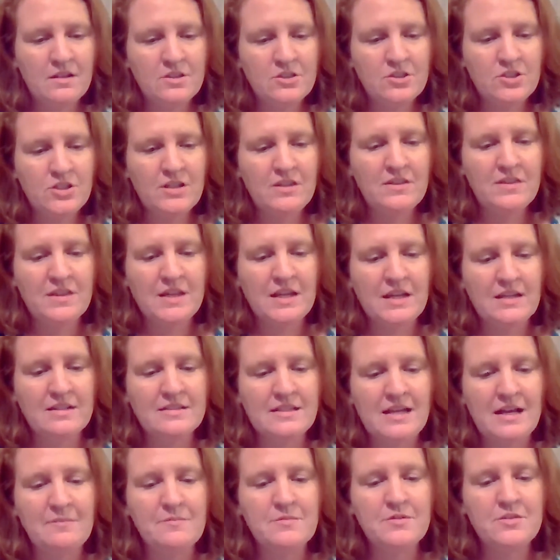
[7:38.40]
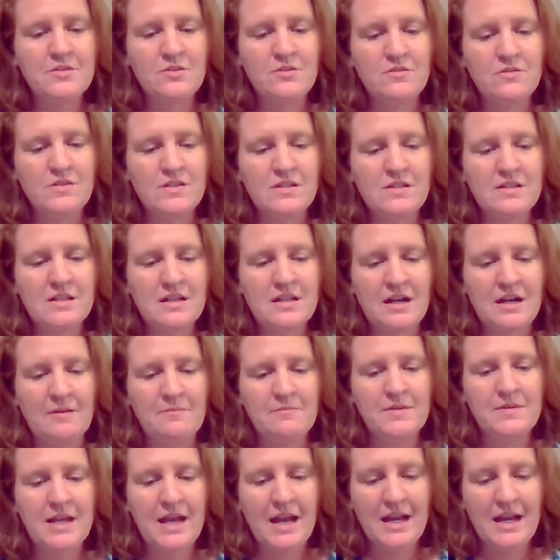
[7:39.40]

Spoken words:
"She thinks I'm Susan to come